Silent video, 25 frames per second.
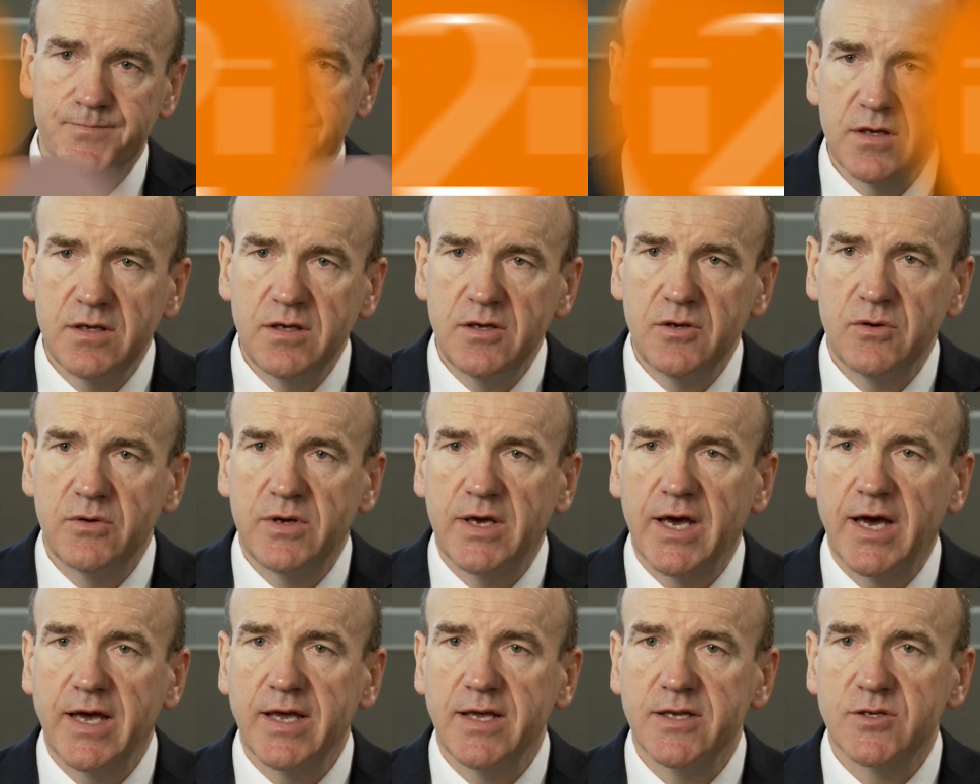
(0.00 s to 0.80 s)
The
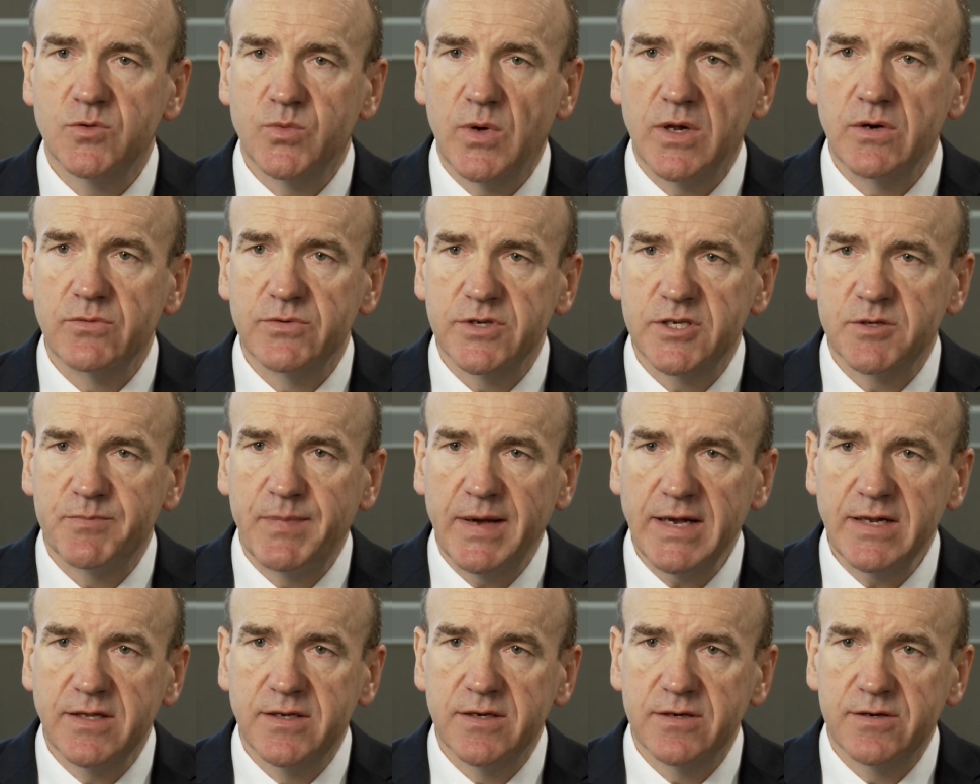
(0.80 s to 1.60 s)
UK is well
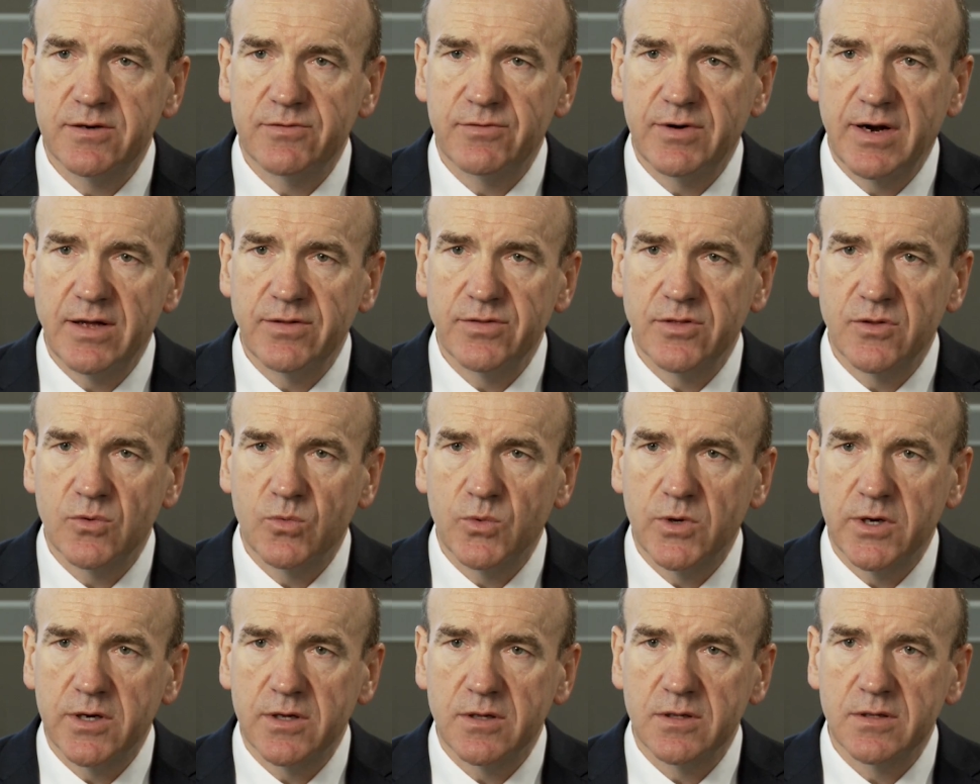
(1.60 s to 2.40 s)
respected around the
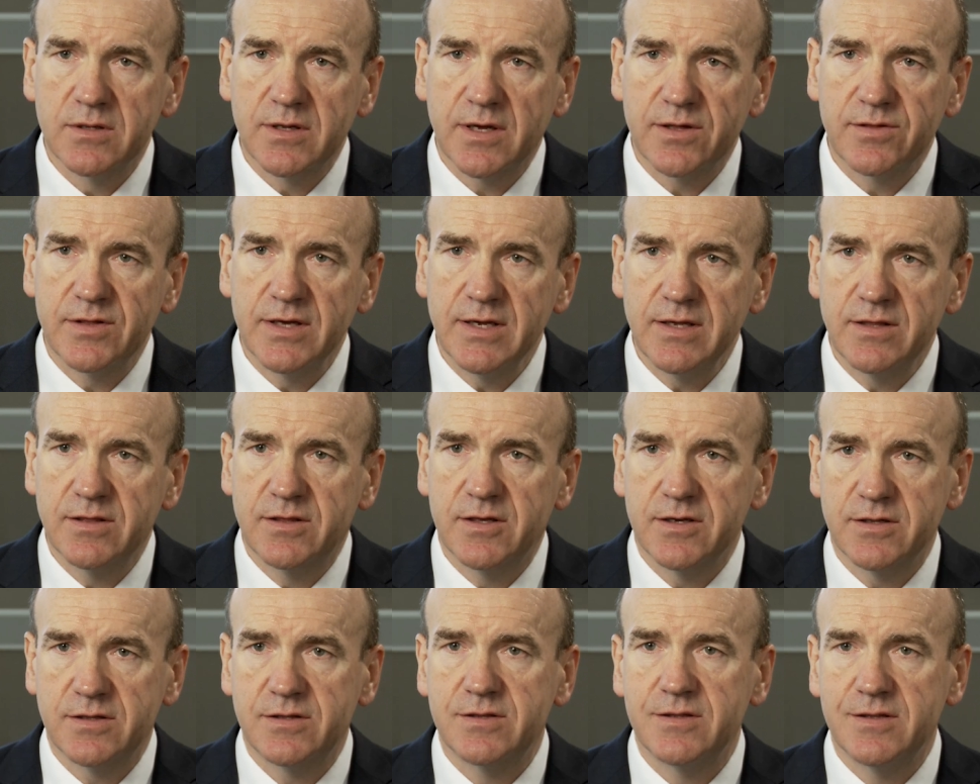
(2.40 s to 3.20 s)
world. I think
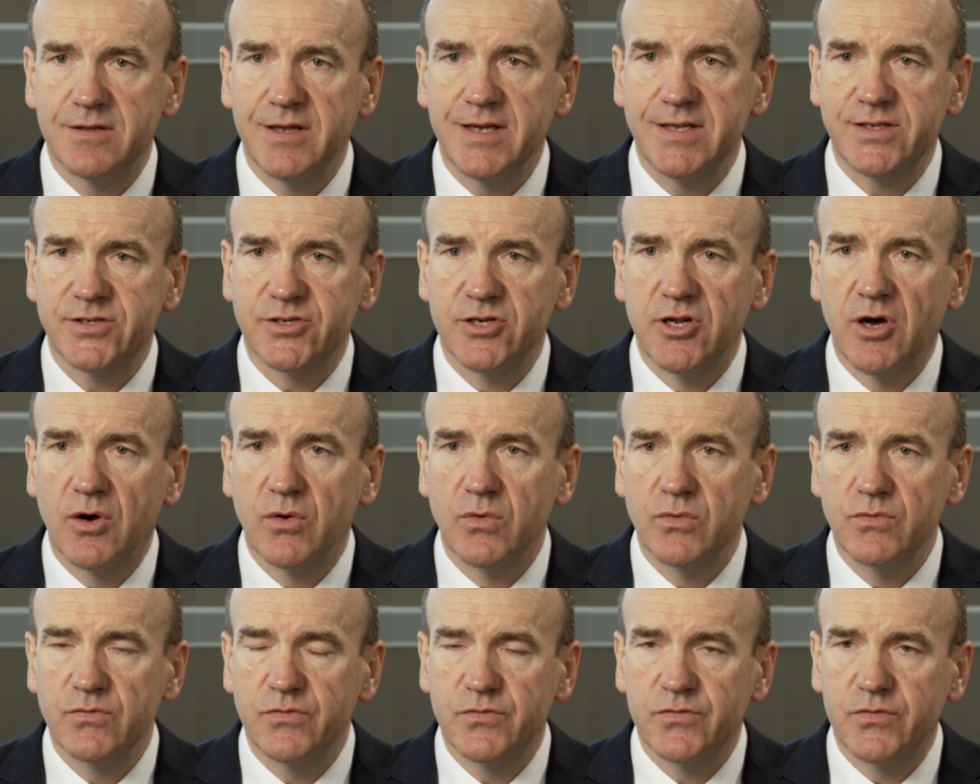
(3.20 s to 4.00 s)
that it's
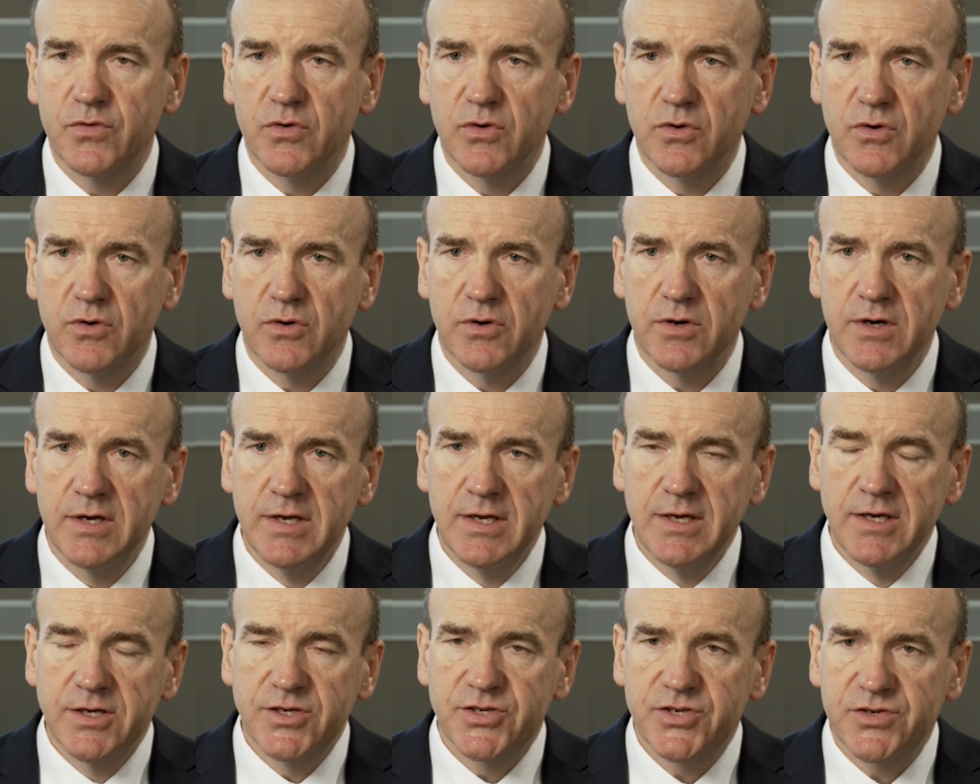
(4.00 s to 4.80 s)
known for
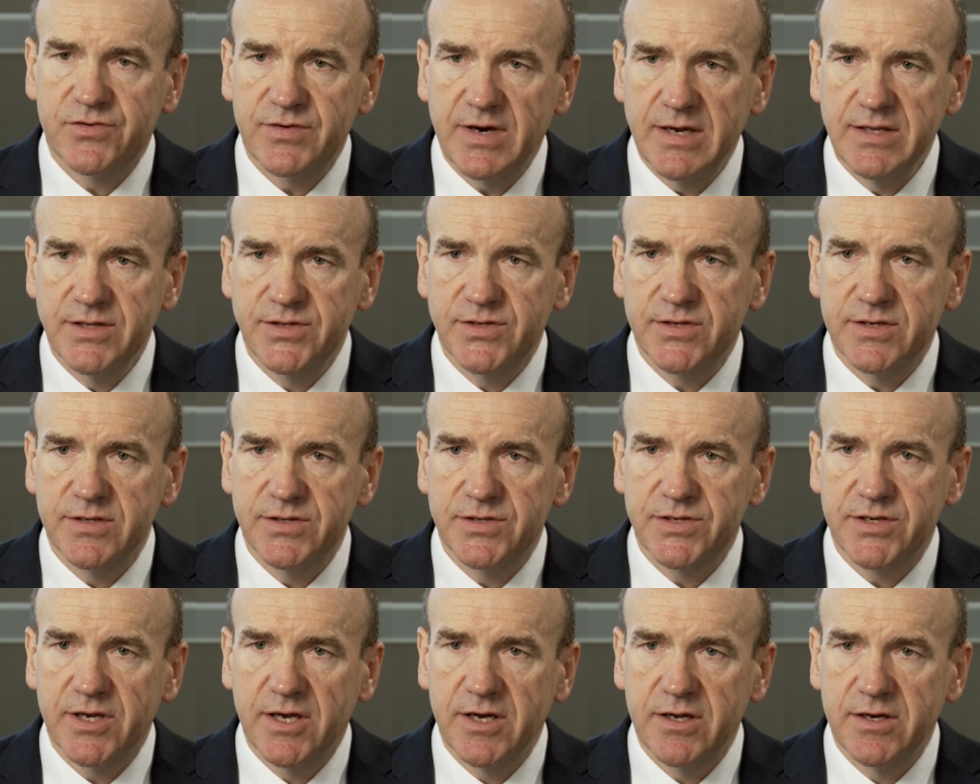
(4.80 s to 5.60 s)
strengths in
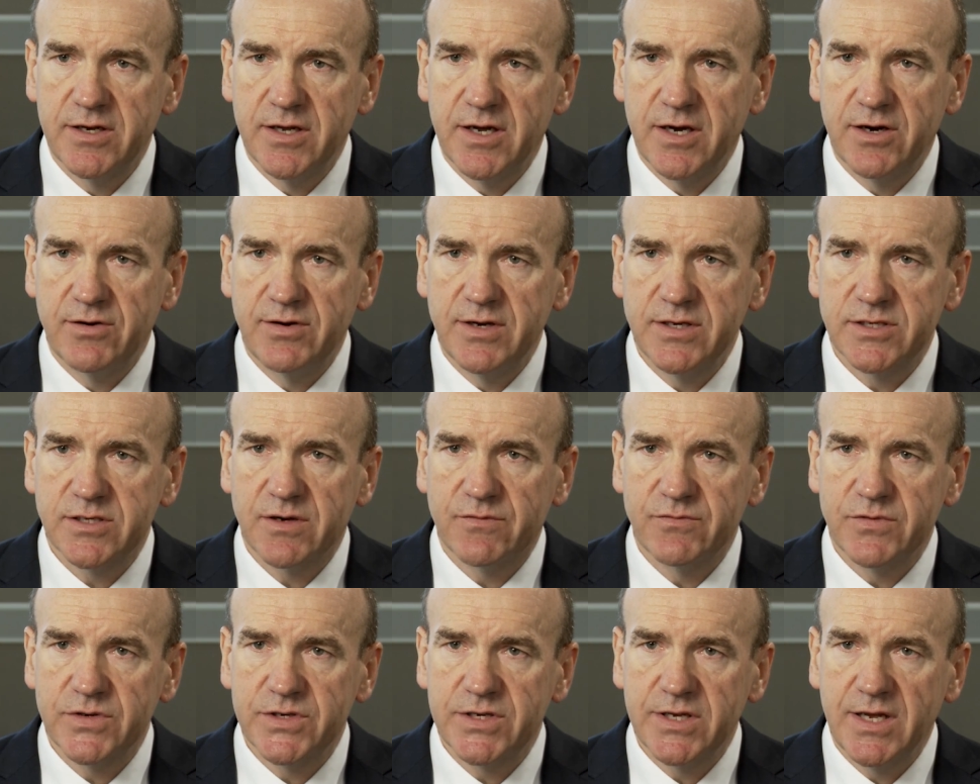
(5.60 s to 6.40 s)
certain areas,
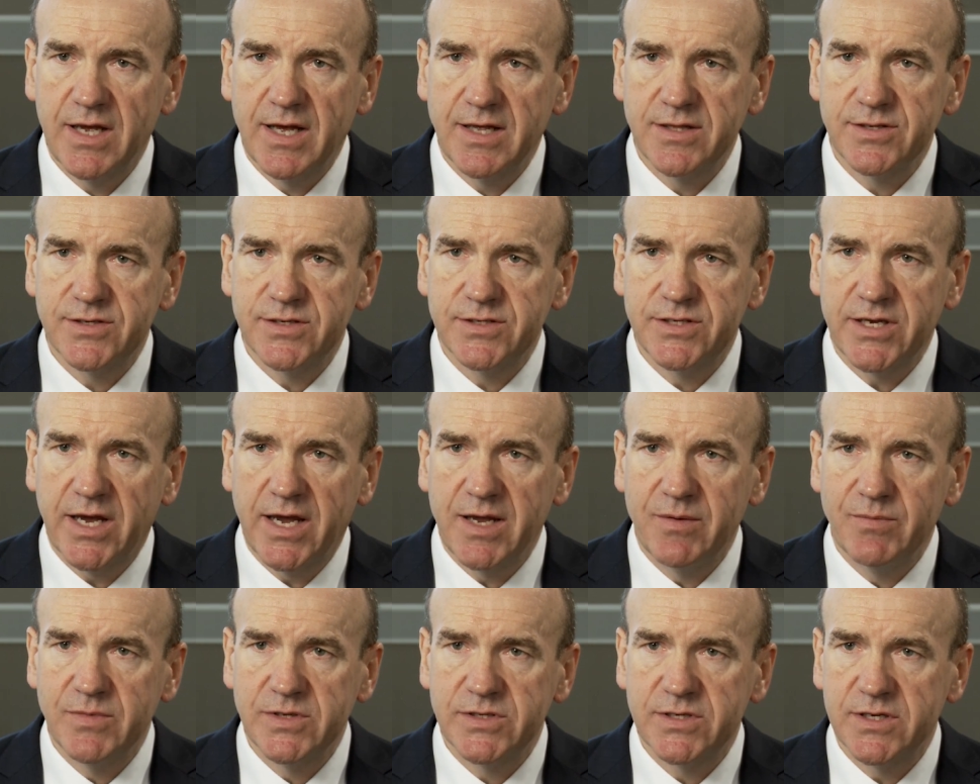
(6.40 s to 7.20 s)
obviously
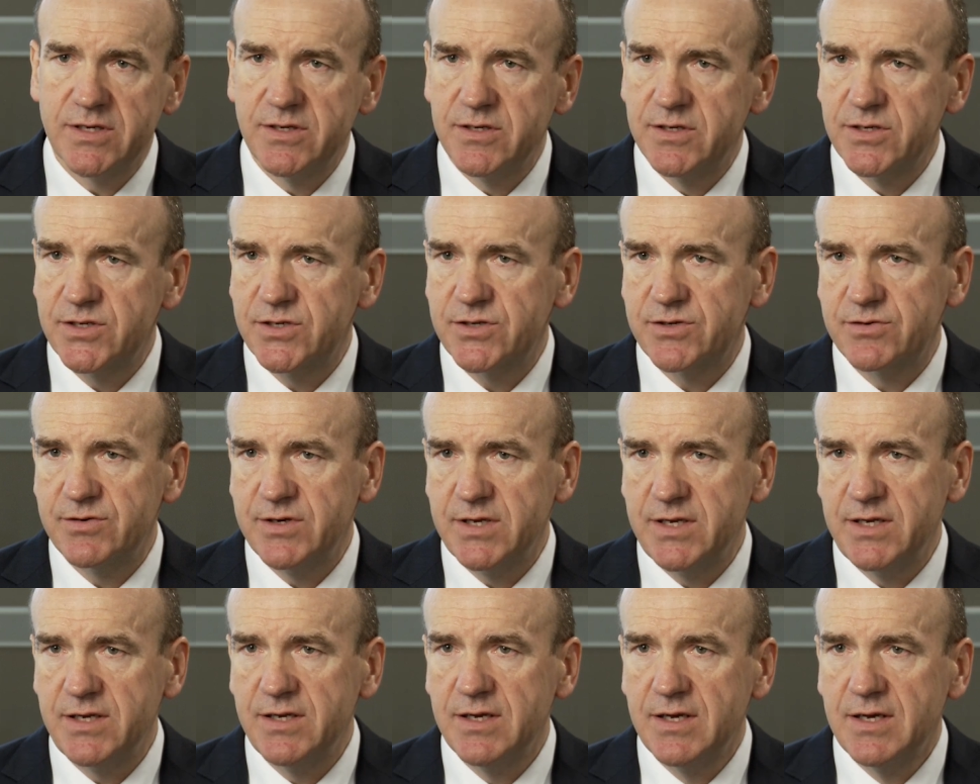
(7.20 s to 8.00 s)
entertainment
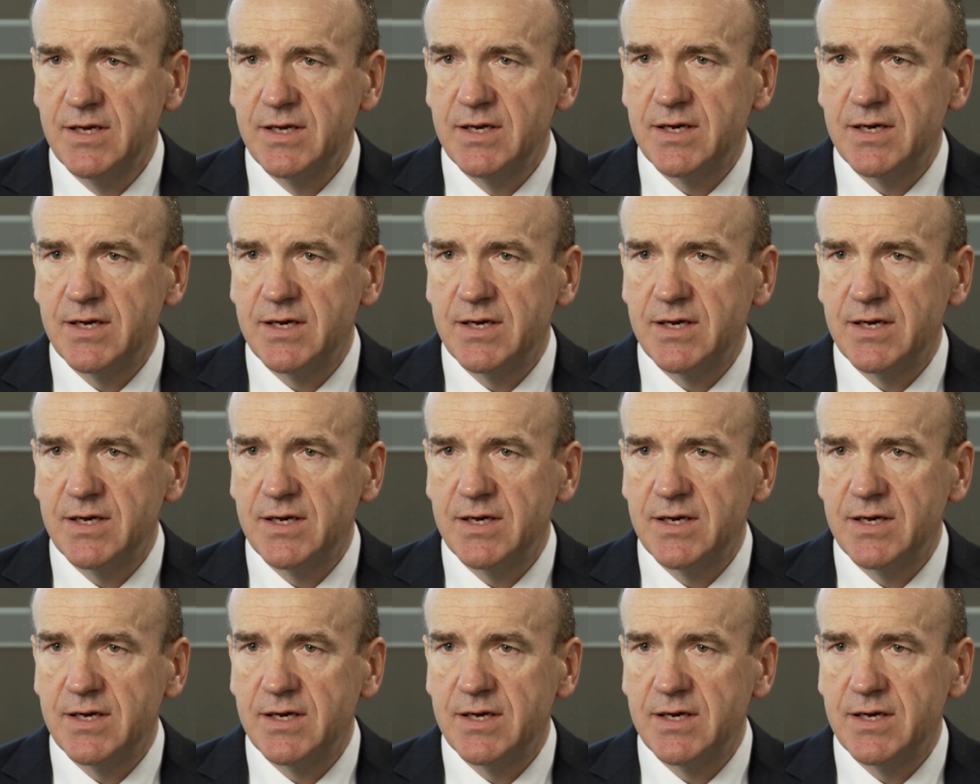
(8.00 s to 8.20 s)
industry,